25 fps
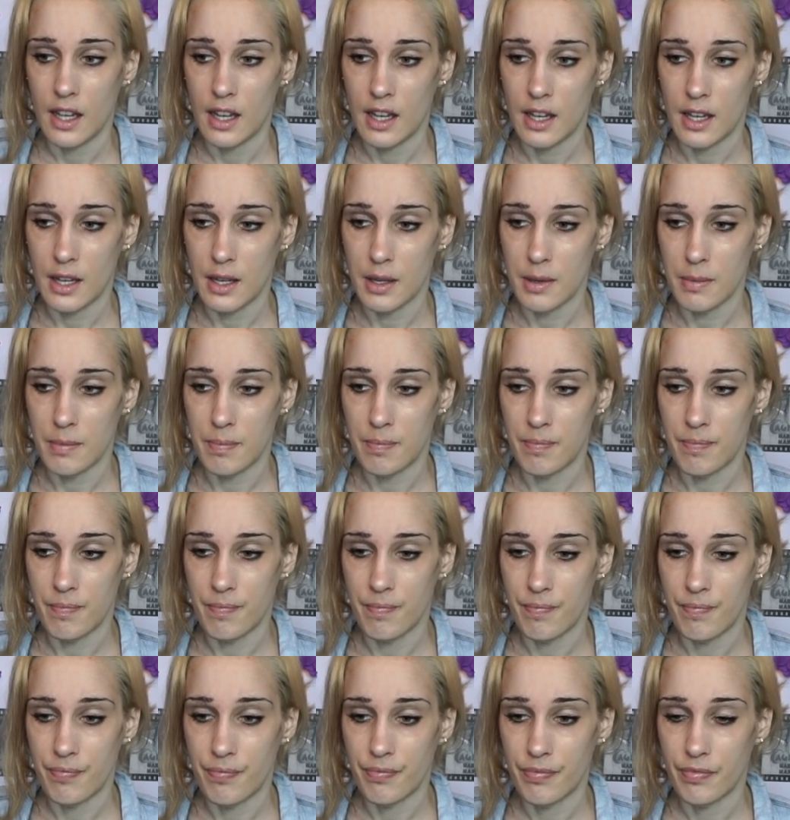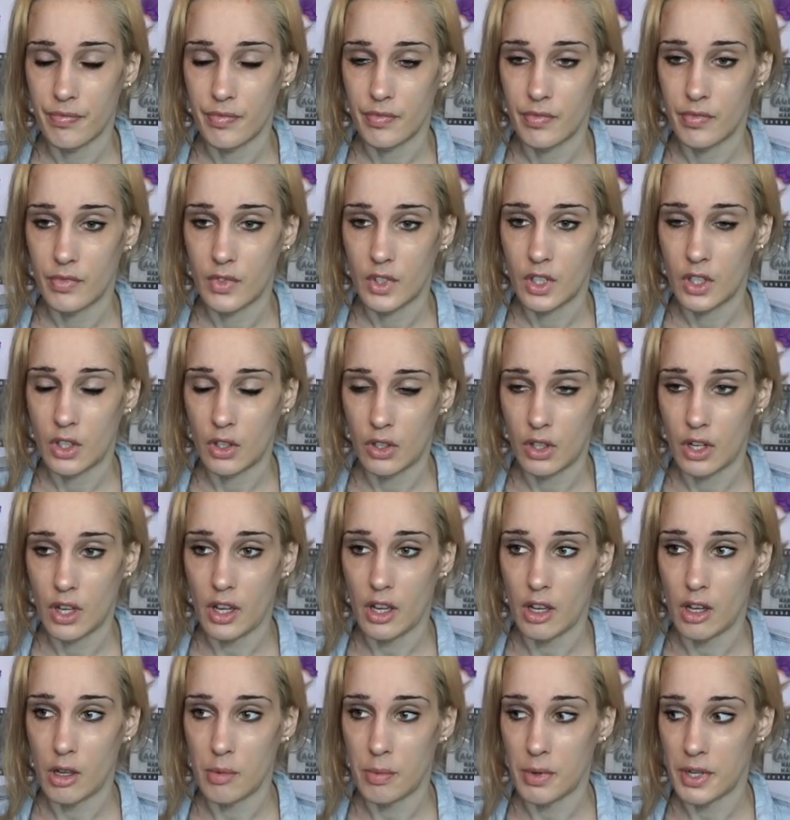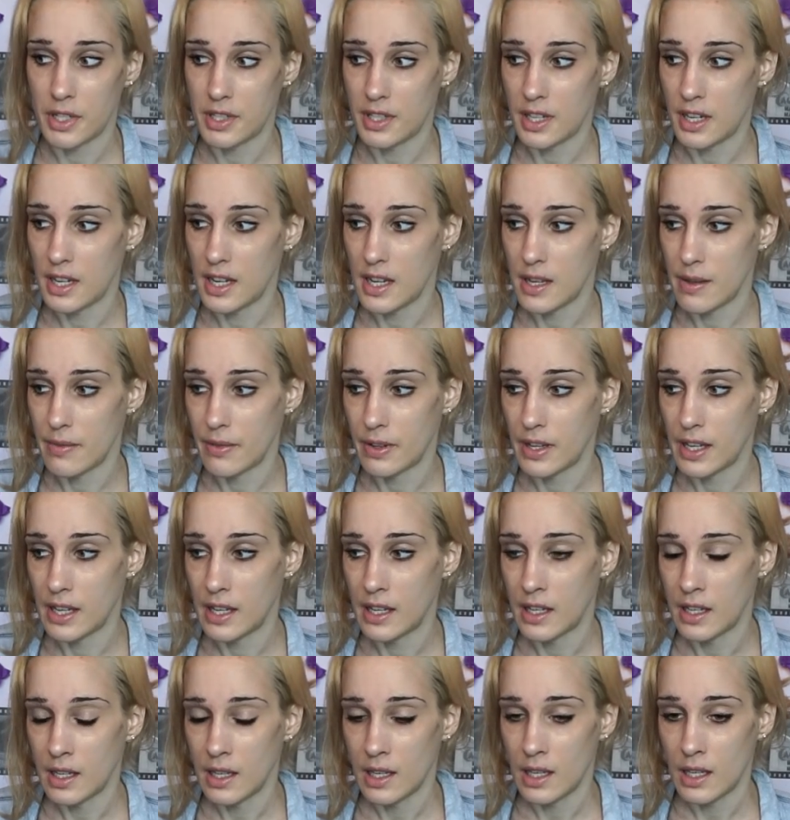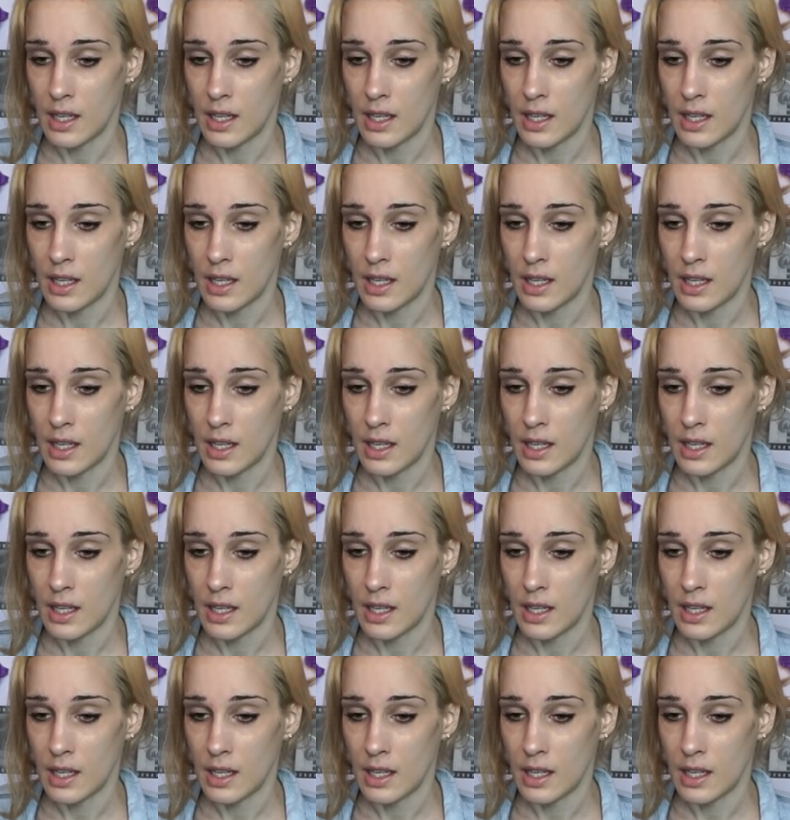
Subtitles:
God, I hope I said Evie.